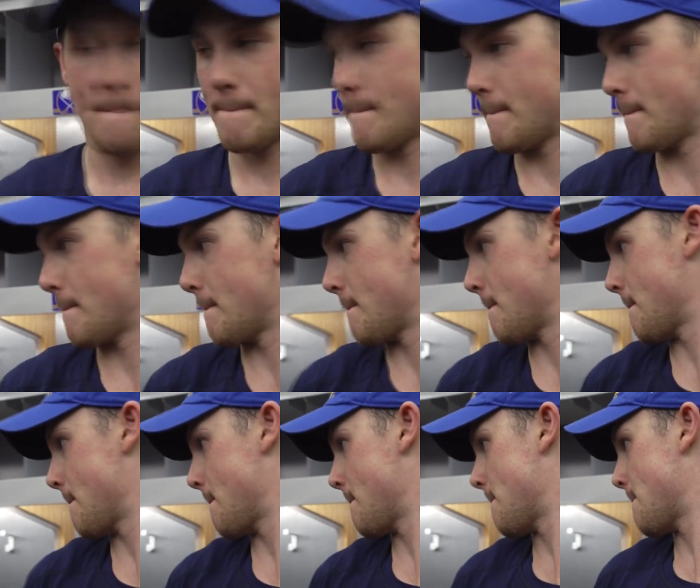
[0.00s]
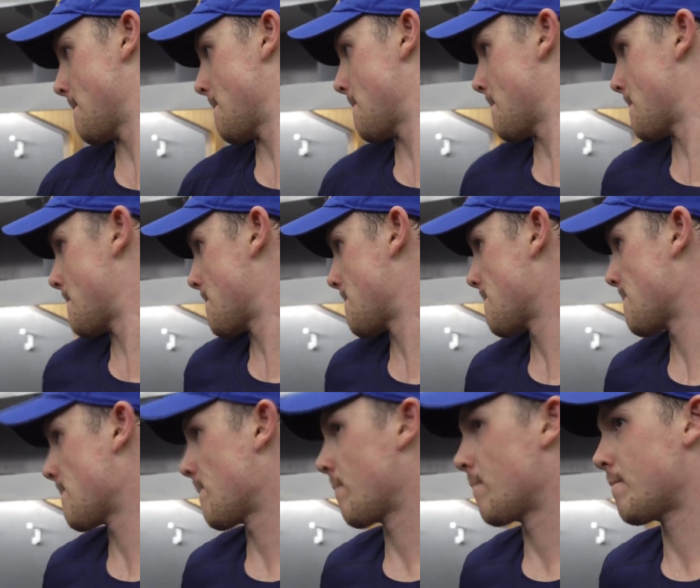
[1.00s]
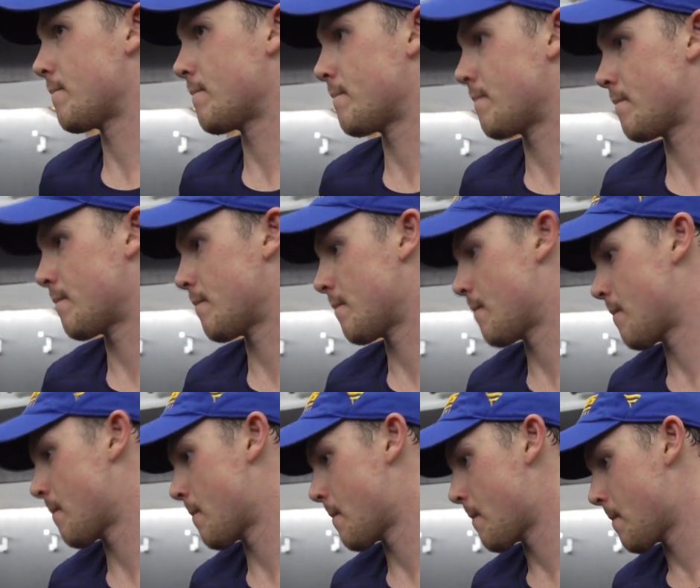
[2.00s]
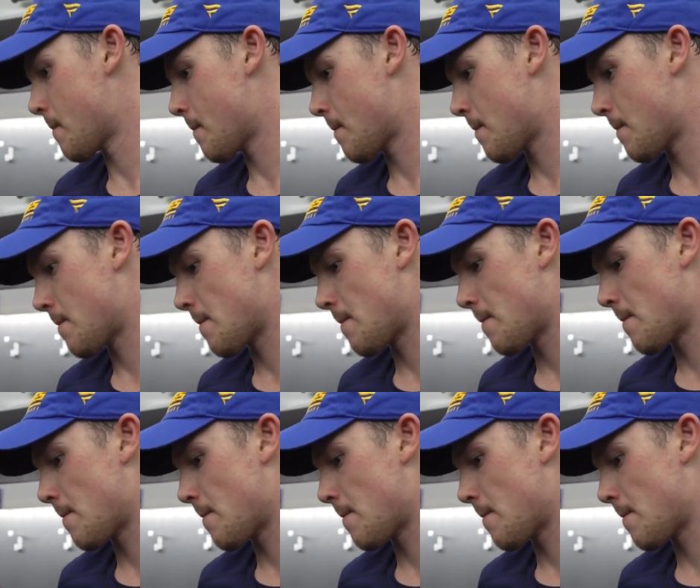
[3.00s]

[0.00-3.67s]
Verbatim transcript: Jeff, you spoke about desperation that they had. Your line had it certainly, and